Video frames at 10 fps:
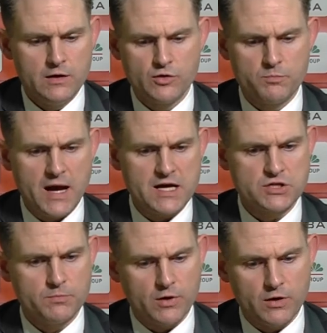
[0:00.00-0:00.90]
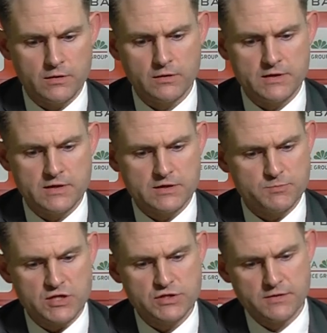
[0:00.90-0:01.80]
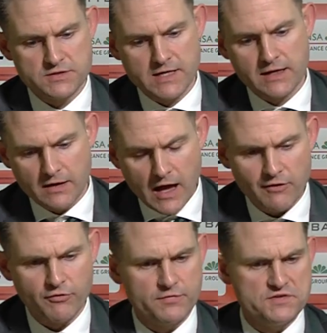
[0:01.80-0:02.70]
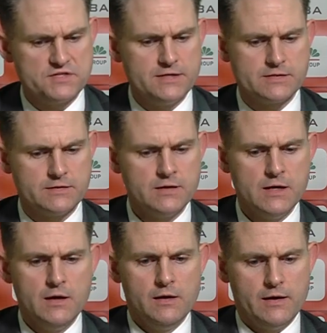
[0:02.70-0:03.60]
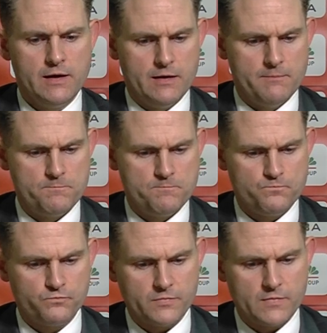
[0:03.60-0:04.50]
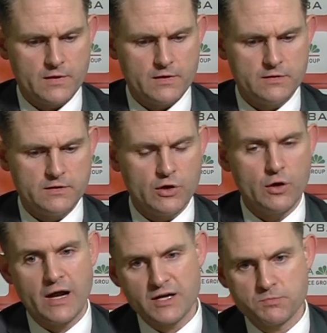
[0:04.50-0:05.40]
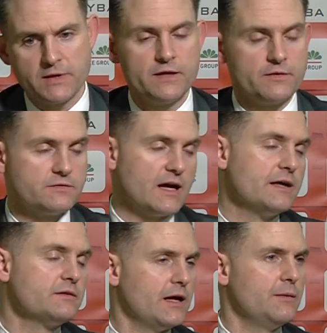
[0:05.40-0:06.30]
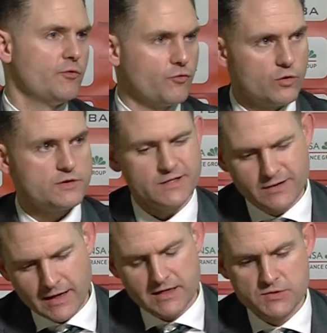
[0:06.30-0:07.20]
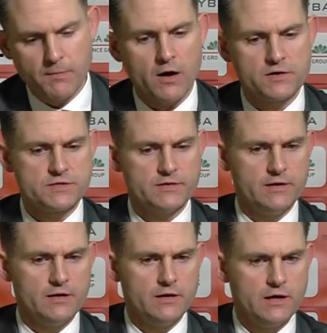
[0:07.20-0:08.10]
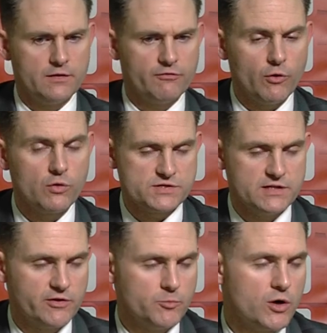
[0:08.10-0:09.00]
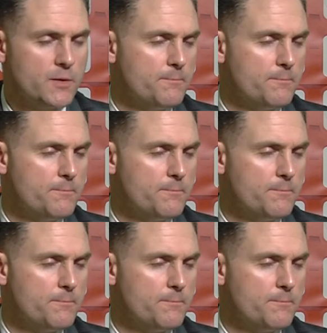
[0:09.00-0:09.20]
good basketball, especially in the second half of the season, you know, and us playing the tight game, of course, it like sparks the focus even more.